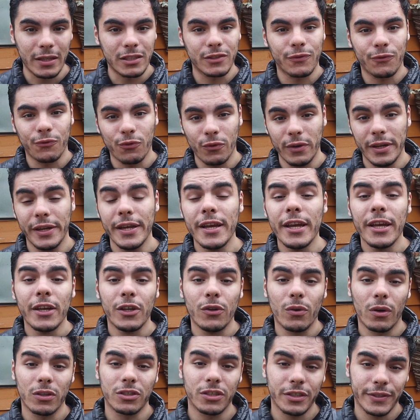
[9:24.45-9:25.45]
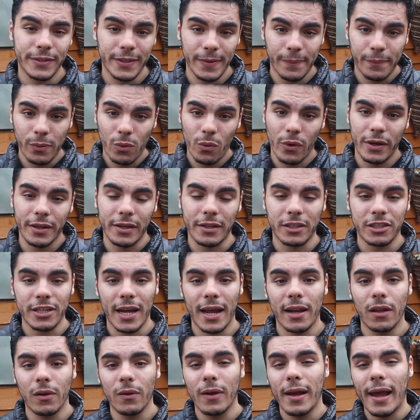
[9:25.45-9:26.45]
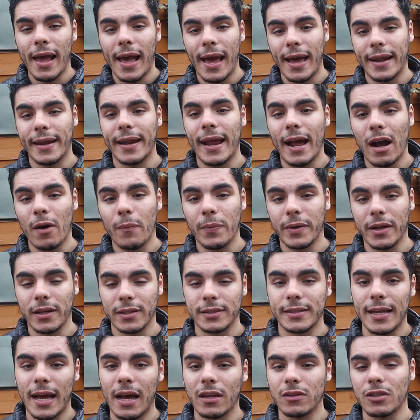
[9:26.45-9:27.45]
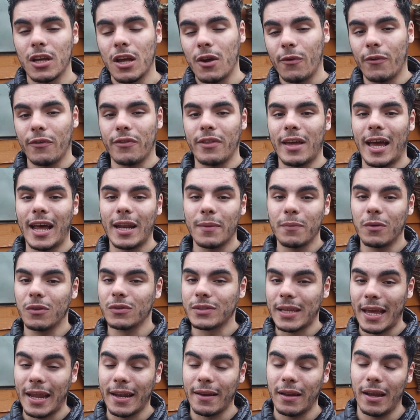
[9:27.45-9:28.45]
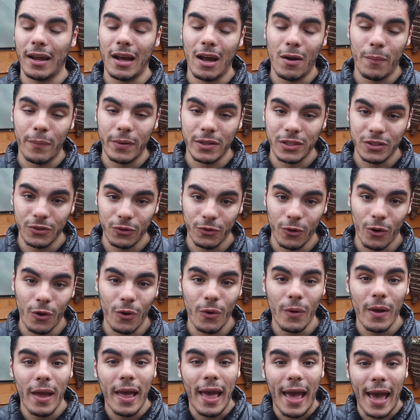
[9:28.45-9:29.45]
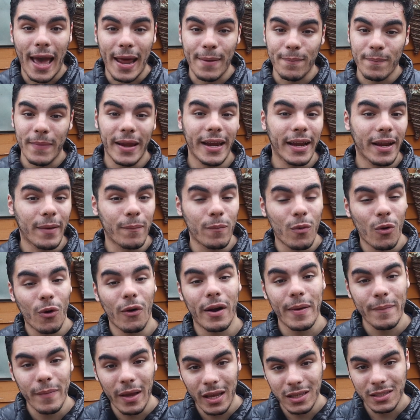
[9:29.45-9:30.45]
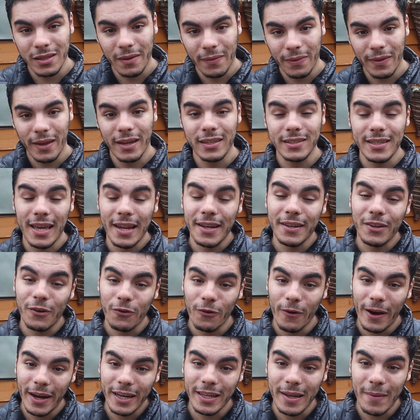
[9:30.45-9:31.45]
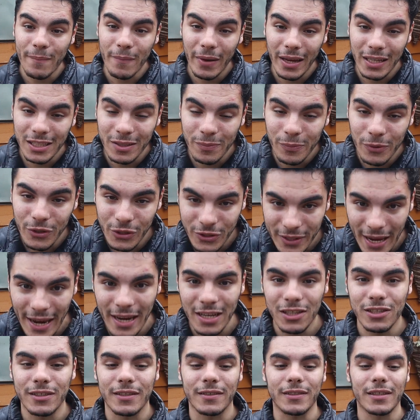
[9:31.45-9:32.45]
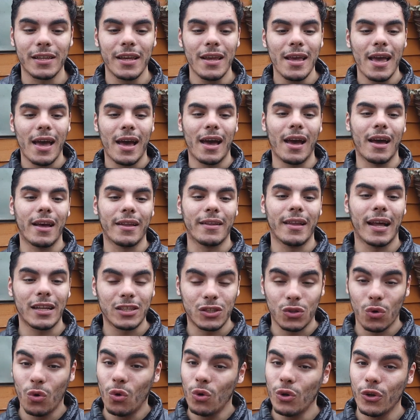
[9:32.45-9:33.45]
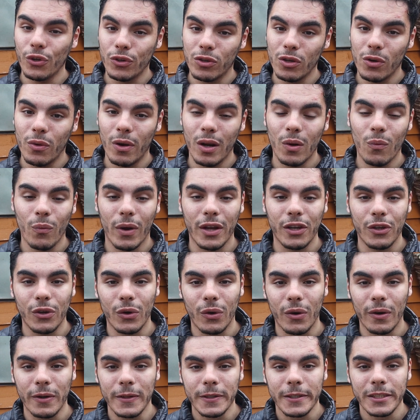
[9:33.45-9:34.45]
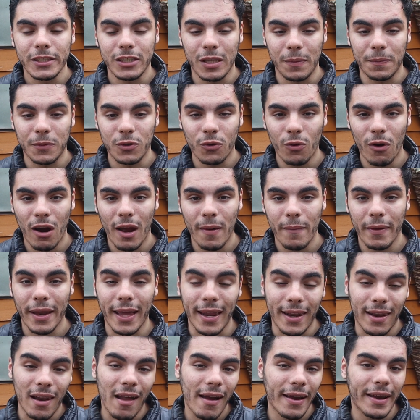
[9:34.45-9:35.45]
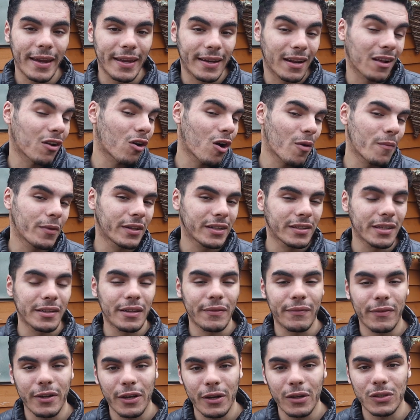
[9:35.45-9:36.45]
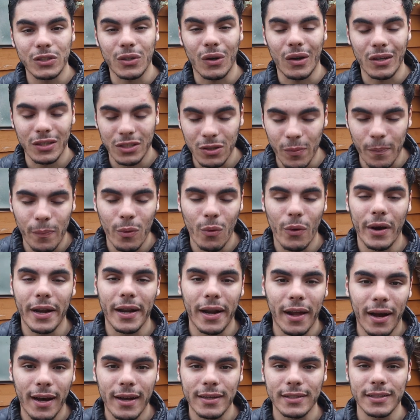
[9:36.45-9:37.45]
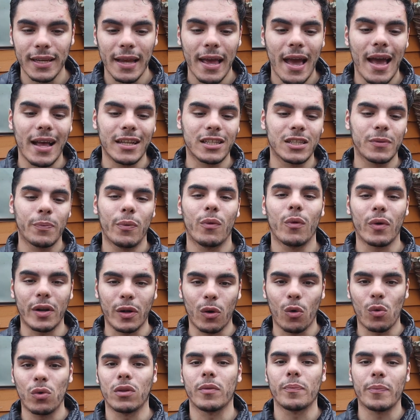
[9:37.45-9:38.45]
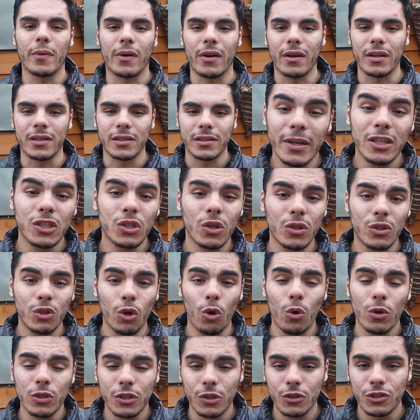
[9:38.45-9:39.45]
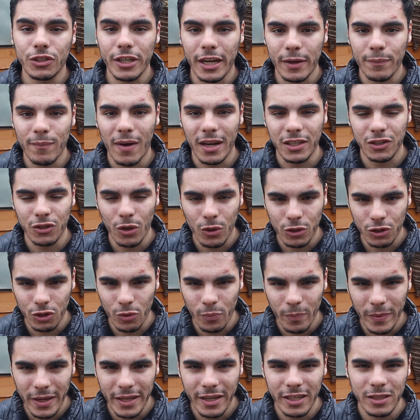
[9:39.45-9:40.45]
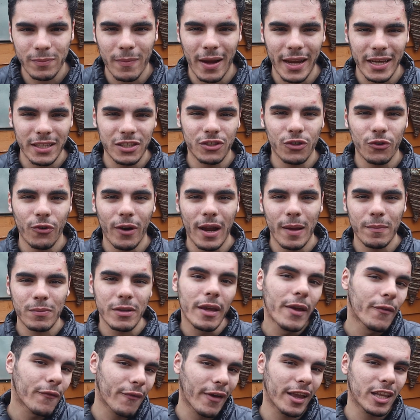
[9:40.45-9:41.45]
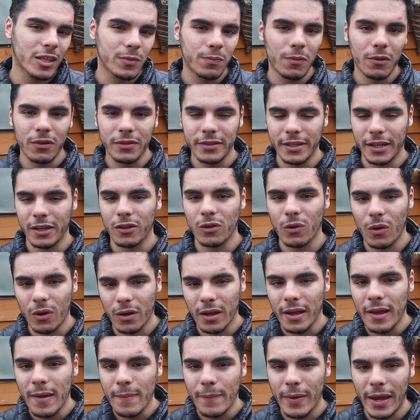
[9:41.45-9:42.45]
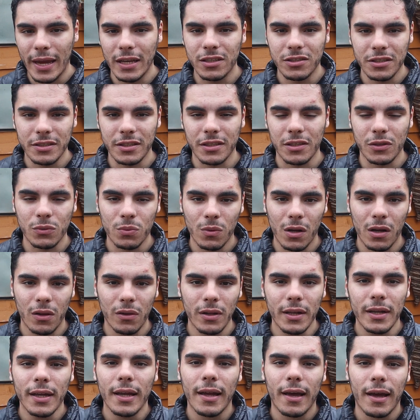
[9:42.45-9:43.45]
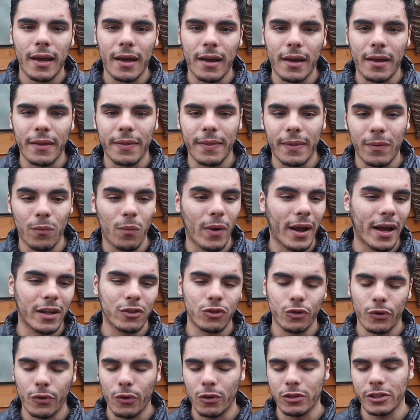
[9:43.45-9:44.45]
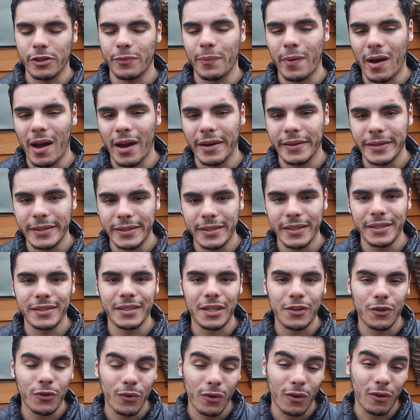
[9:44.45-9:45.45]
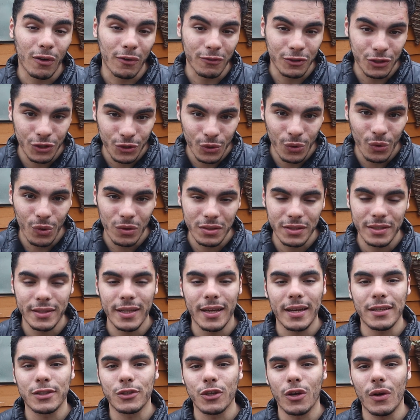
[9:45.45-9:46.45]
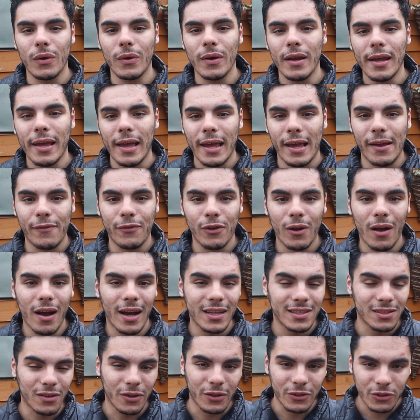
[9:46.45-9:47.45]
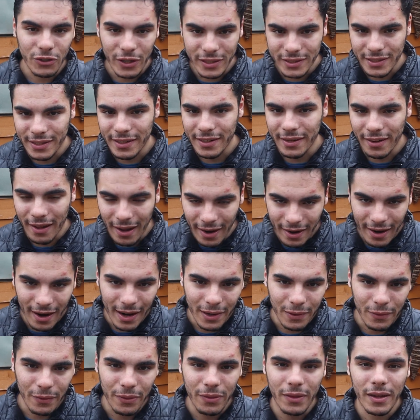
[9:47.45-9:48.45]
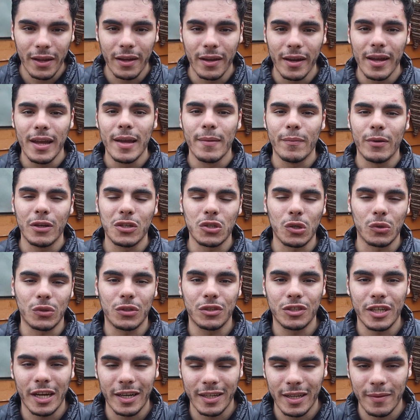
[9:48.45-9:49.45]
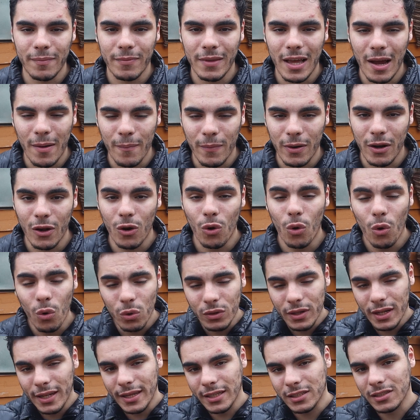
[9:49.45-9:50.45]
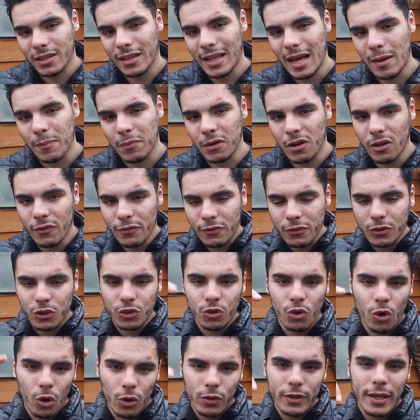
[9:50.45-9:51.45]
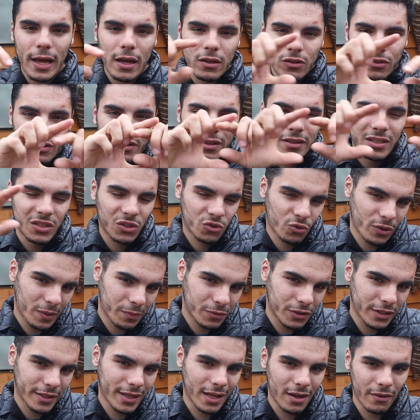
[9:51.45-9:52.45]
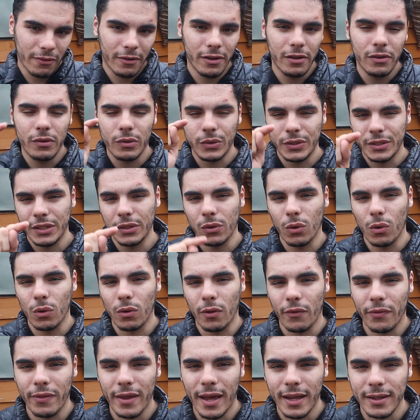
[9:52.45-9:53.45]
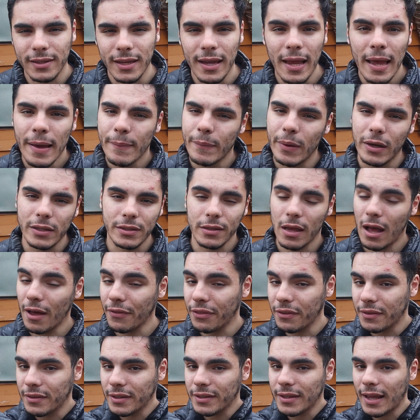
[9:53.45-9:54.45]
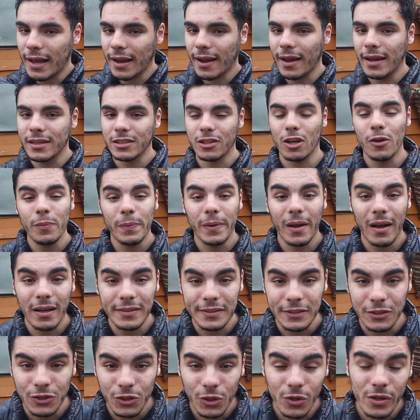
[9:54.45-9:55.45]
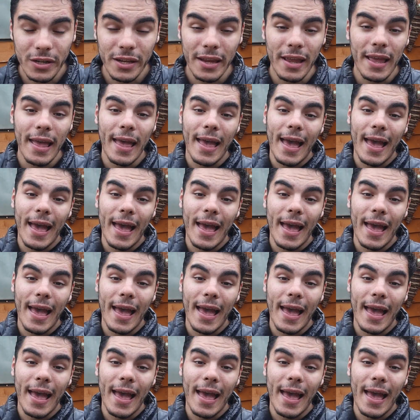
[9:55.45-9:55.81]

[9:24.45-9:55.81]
It's free. You are just supporting the channel and helping us out with the animals and help us grow and make more amazing things and create amazing mutations. Uh, that's all you're doing when you're subscribing and liking and commenting the videos. You're supporting us and supporting all the birds. Be sure to also check my social medias, my Instagrams, Facebook, TikTok pages as well. Uh, uh, where I do a lot of behind the scenes and do a lot of shorts there. So if you guys are interested in that kind of thing, be sure to check them down below. All the links are down below. If you scroll down to the description area, you'll see all of that. But other than that, guys, I hope you guys enjoyed.